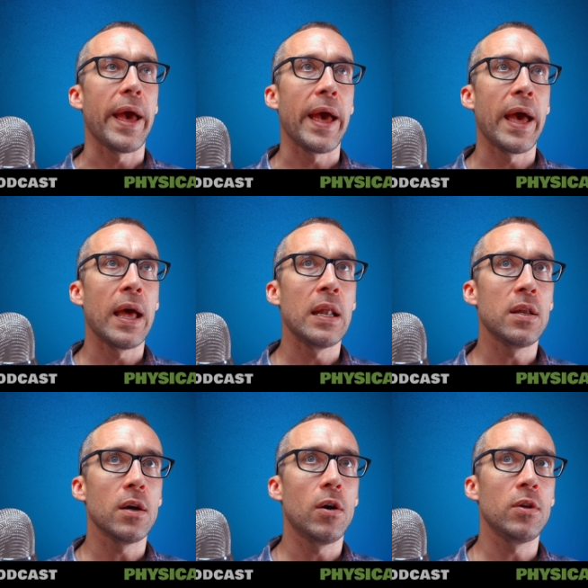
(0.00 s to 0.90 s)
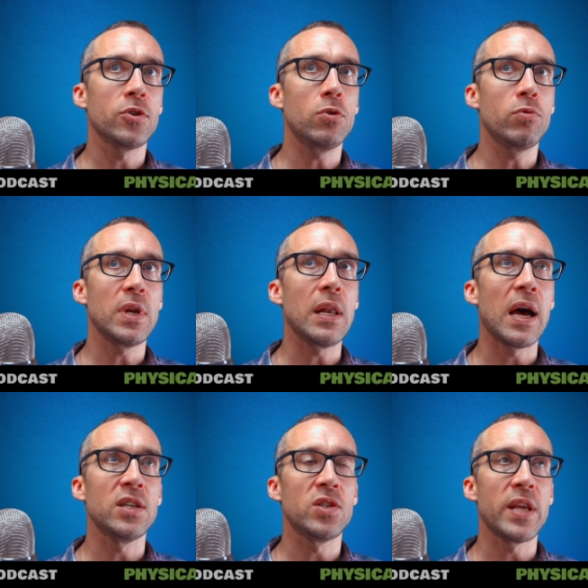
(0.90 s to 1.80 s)
And also
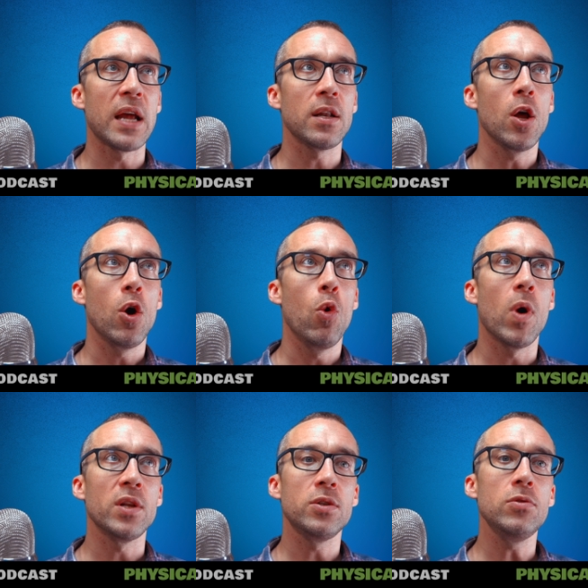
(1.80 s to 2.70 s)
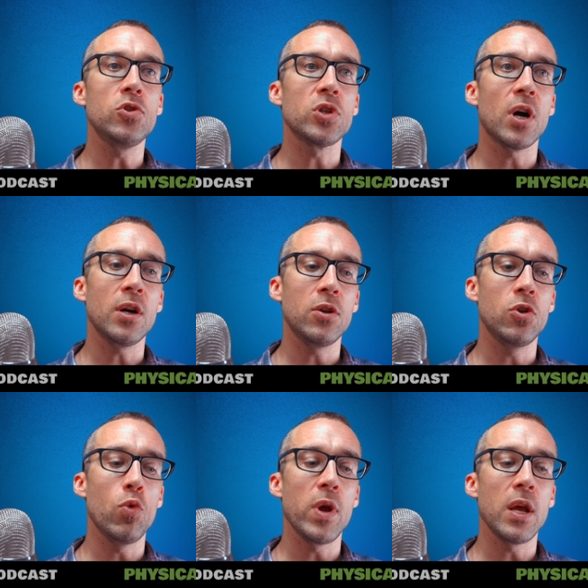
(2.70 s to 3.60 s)
realize that once you start
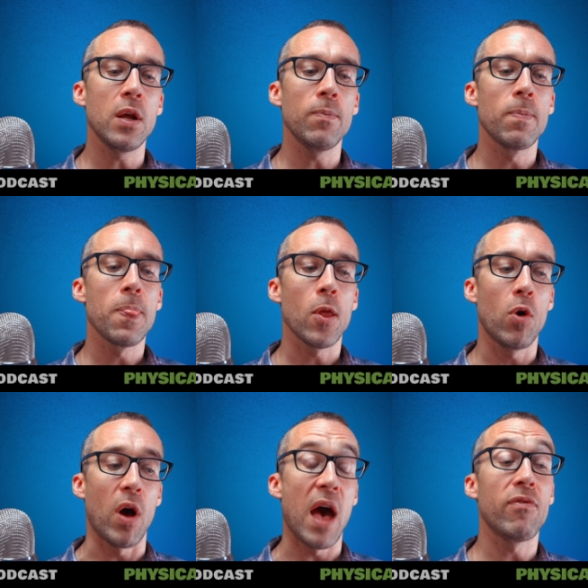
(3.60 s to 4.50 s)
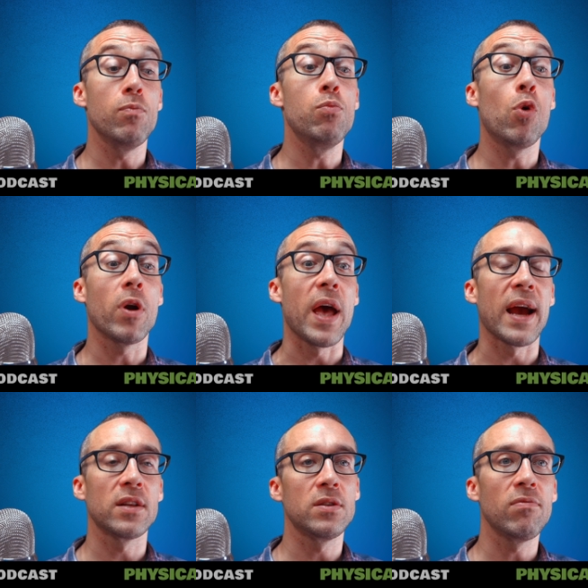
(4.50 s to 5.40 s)
doing, uh, have a more
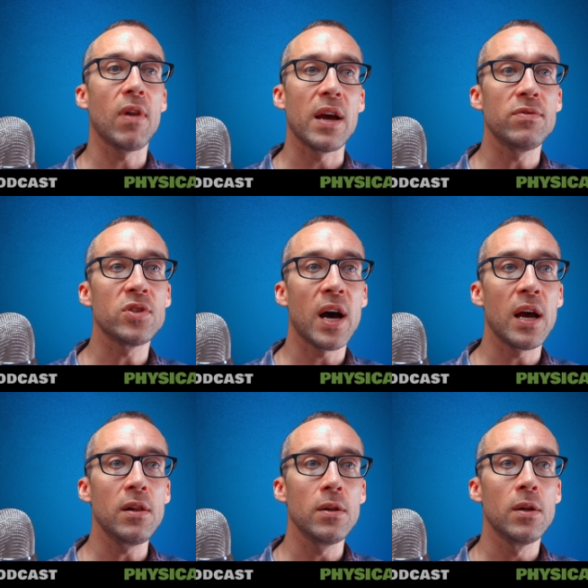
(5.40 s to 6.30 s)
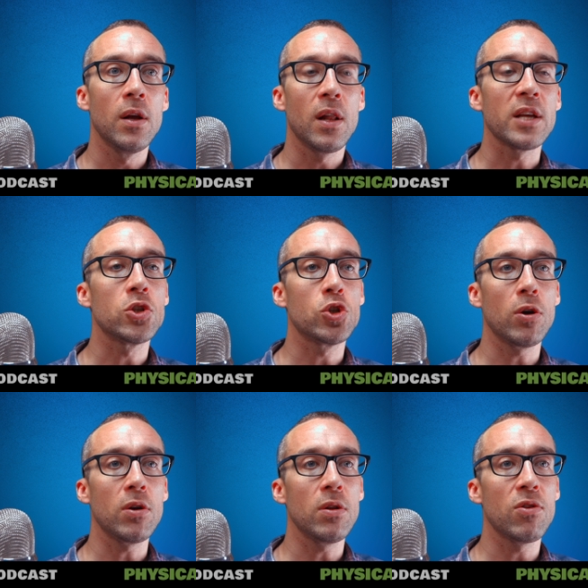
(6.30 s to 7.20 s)
active lifestyle, like
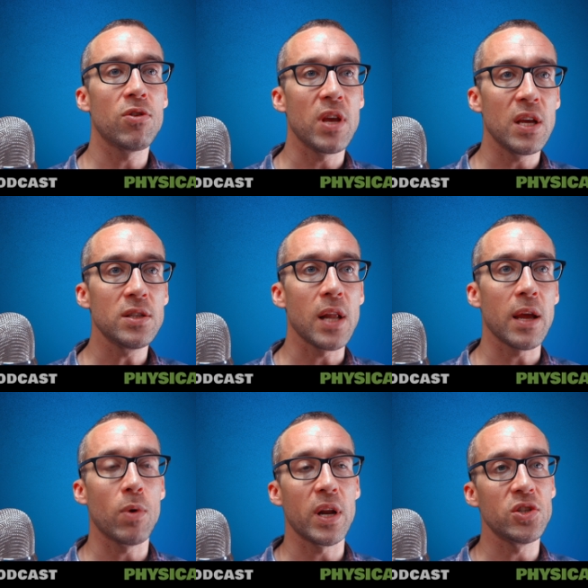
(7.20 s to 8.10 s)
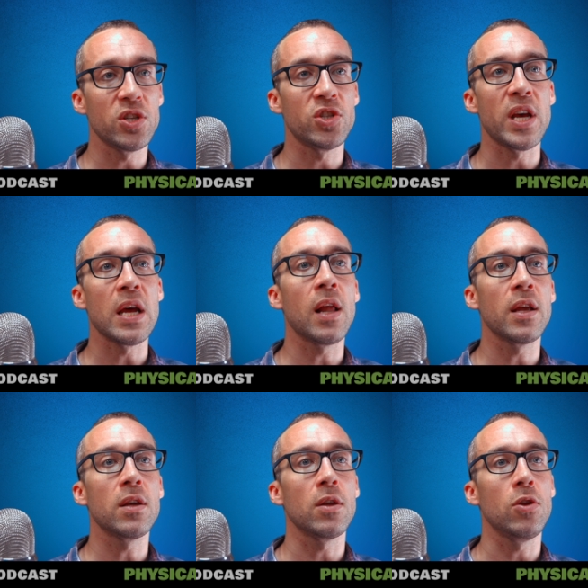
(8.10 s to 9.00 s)
certain things, like what I just said,
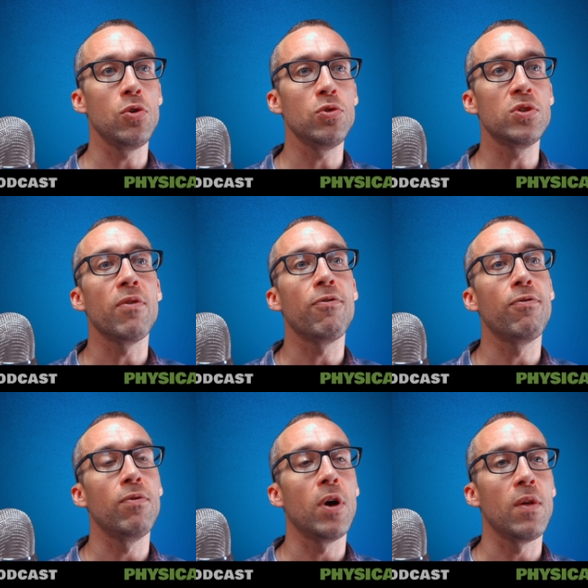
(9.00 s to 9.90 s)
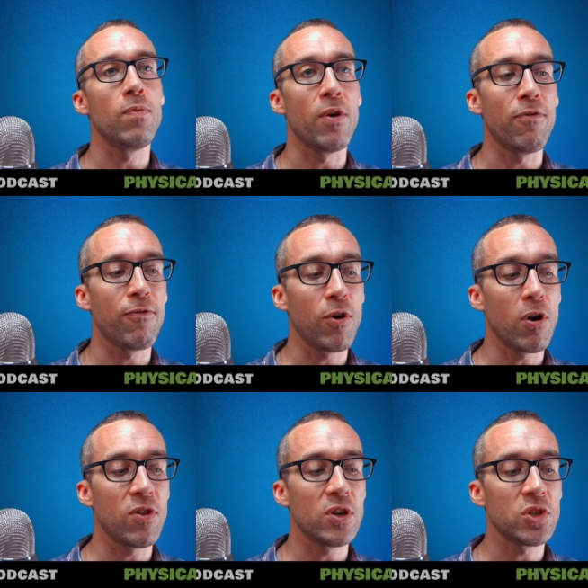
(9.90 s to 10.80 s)
like use the, the
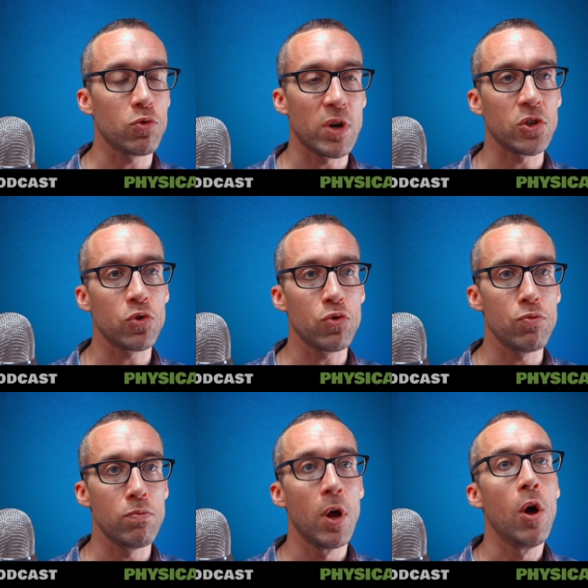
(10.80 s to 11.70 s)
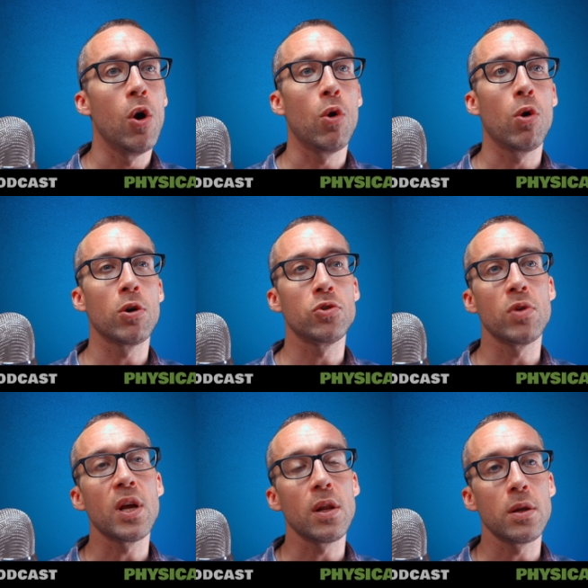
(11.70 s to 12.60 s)
furthest restroom or
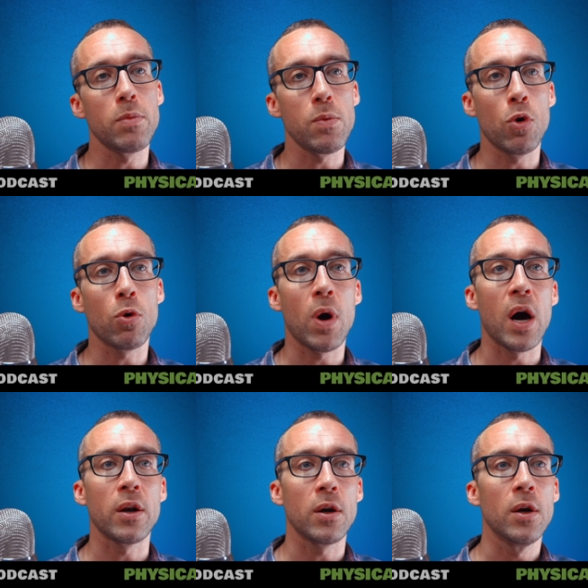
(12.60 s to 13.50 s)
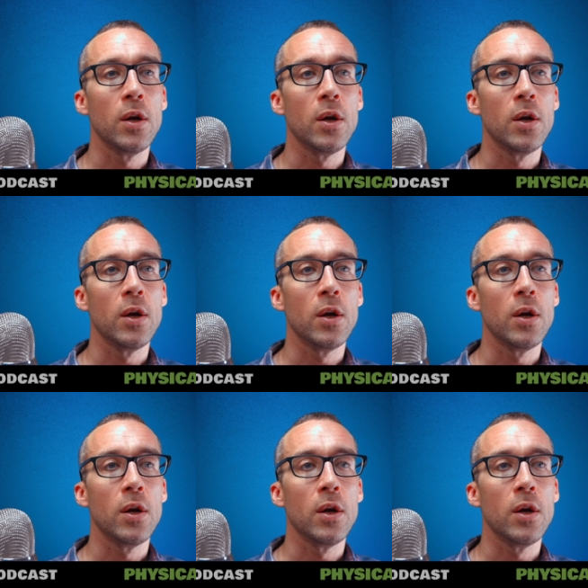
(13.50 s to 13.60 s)
drink a little bit more water.